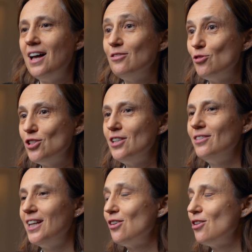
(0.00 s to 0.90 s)

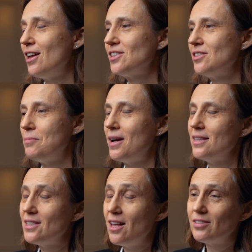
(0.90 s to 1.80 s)
Unfortunately, venetoclax by
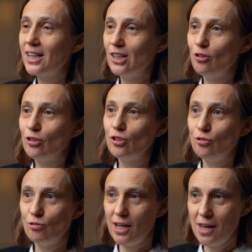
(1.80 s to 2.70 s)
itself cannot
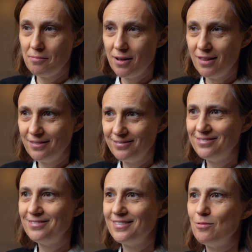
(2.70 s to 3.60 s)
cure AML.
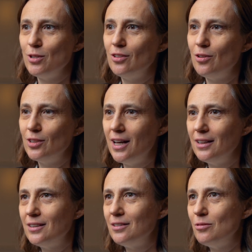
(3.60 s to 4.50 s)
We know
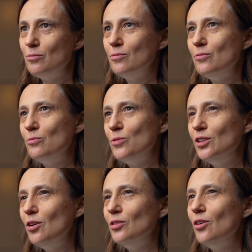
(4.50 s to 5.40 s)
that. We
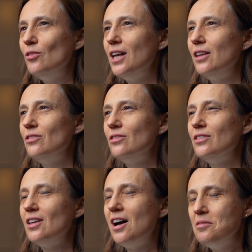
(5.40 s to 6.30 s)
don't know that
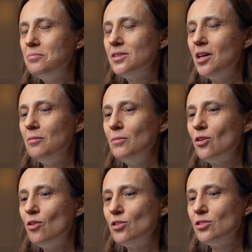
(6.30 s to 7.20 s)
100%
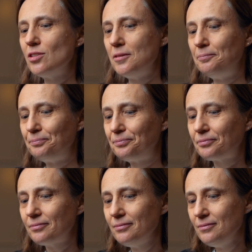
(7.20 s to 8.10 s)
because um,
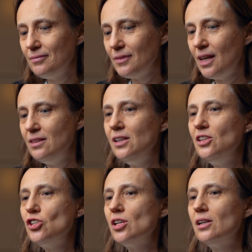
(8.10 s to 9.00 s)
the
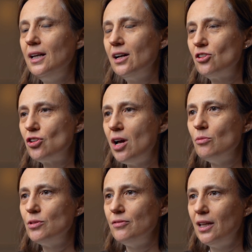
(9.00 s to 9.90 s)
initial clinical
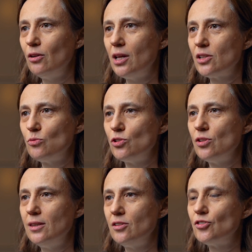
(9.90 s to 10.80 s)
trial with venetoclax was
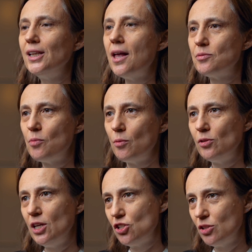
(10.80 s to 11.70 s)
in the relapse
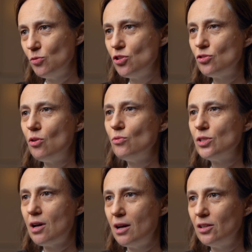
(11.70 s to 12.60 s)
population, which is
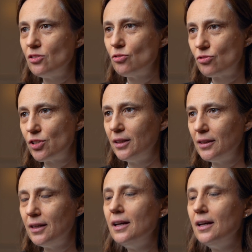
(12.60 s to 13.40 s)
always harder to treat.